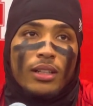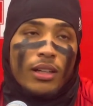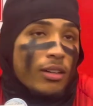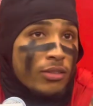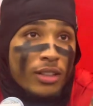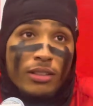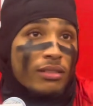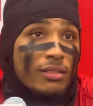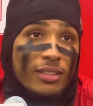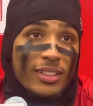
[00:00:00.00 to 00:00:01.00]
I don't know.
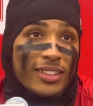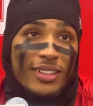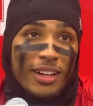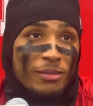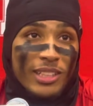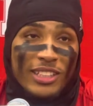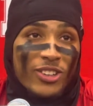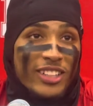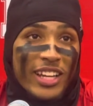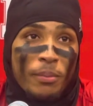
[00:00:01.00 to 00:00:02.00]
I'm just
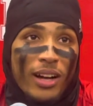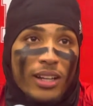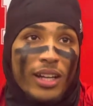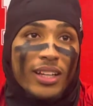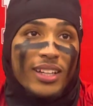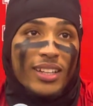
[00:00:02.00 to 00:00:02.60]
going day by day.